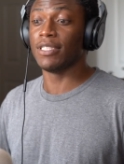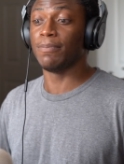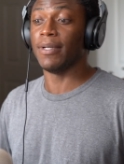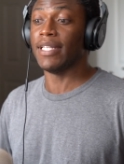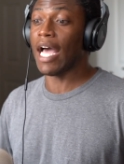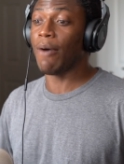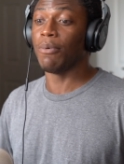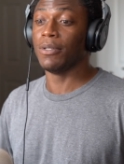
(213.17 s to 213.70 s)
but
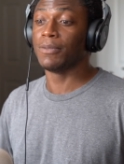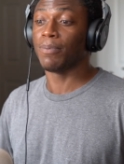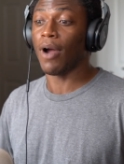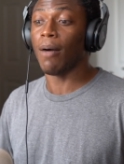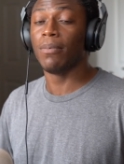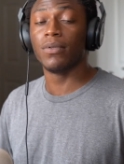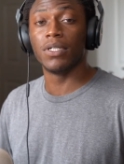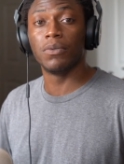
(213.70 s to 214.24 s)
that was
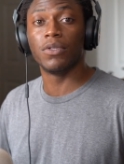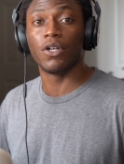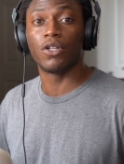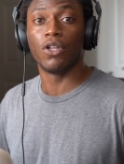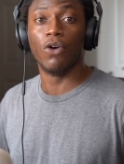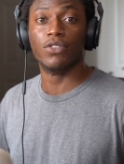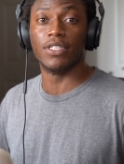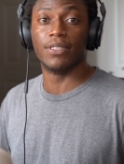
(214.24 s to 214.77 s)
probably the
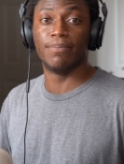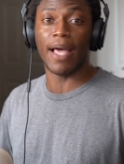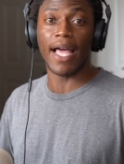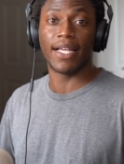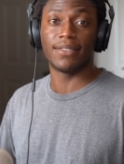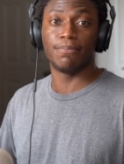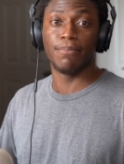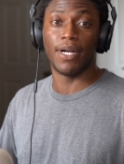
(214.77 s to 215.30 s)
closest
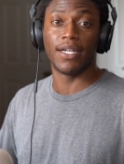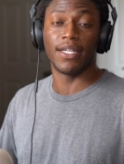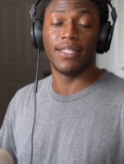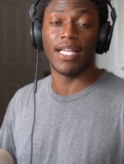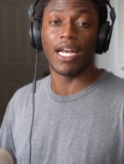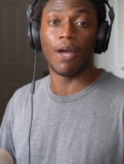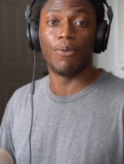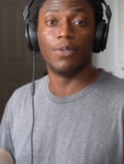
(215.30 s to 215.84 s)
back bucket
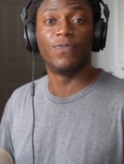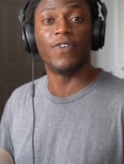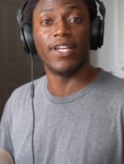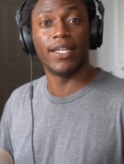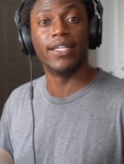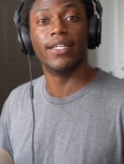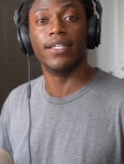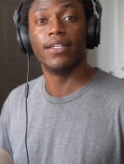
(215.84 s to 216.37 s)
that I would fit
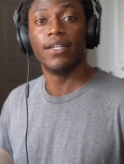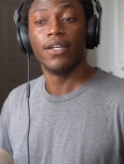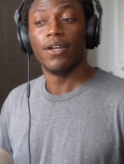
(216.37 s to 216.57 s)
in.